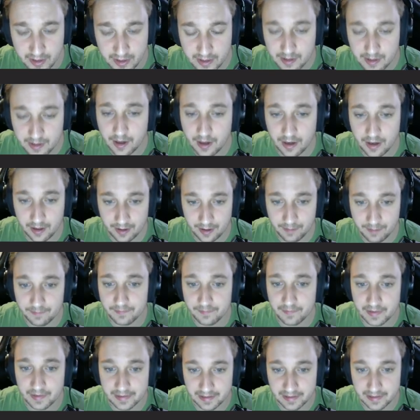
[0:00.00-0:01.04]

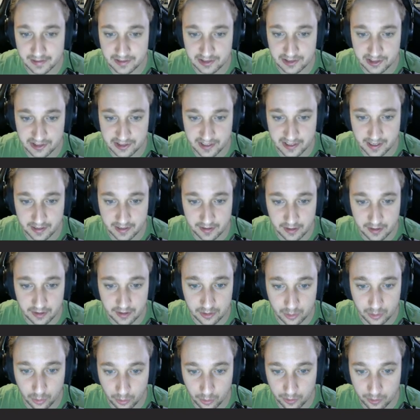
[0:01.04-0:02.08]
Again, it's just that
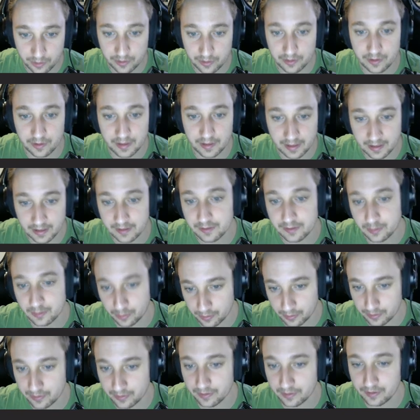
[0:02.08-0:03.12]
quarter, eighth.
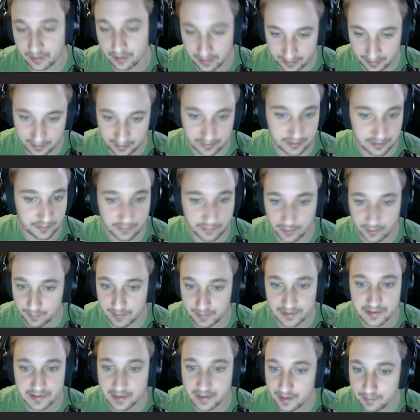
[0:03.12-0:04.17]
You've heard me
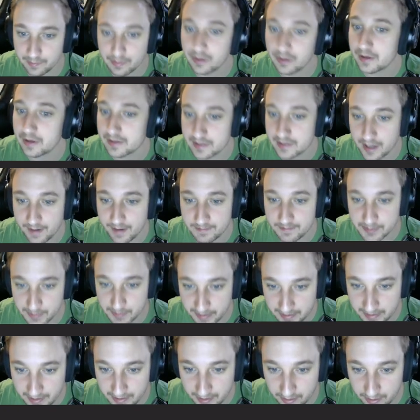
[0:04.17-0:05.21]
say it a million times by
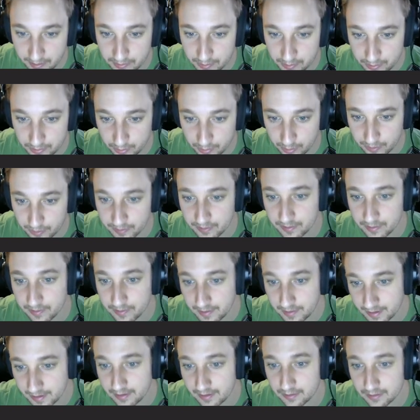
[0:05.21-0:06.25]
now. Quarter,
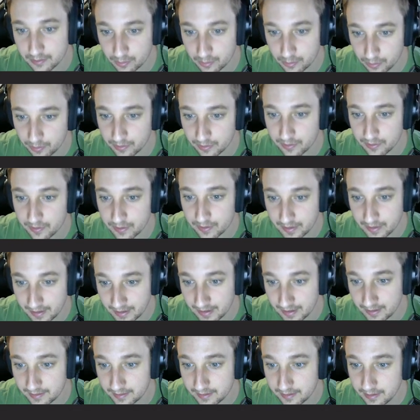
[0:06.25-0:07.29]

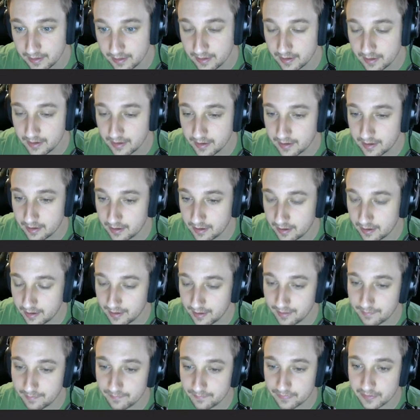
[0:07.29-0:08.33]
eighth.
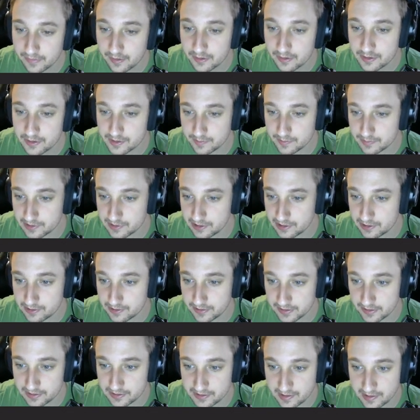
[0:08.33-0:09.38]
Some C
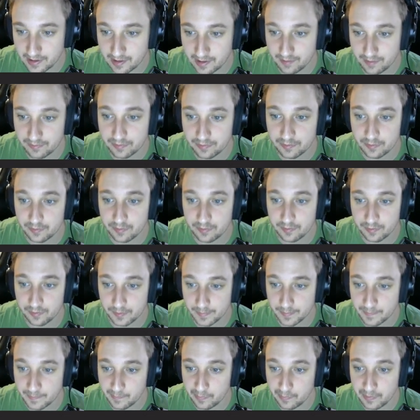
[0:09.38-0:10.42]
string stuff.
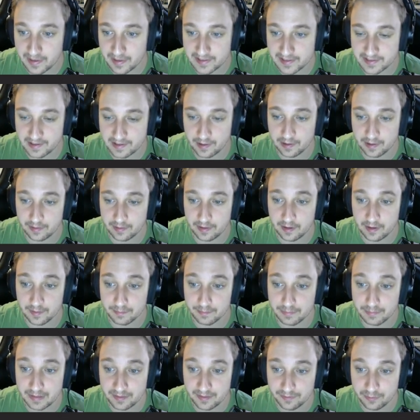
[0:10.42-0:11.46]
Remember, rest on
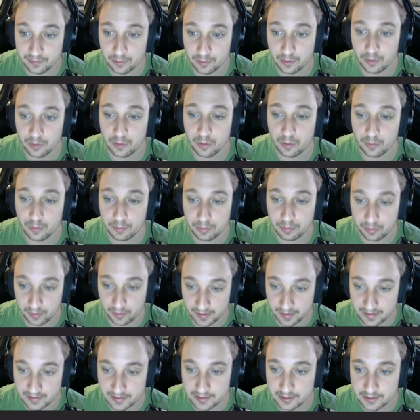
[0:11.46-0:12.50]
beat 4.
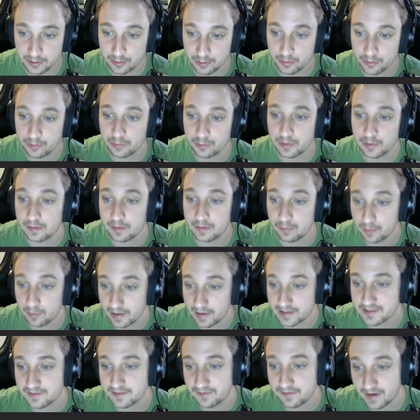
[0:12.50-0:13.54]
Play 2, 3.
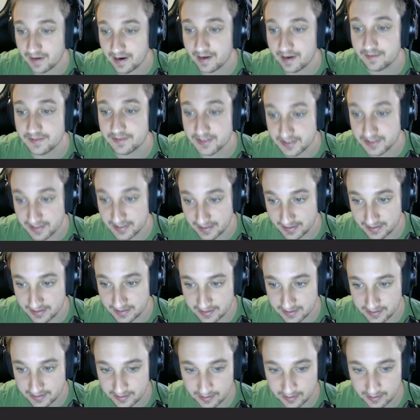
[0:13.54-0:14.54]
Rest 5, 6.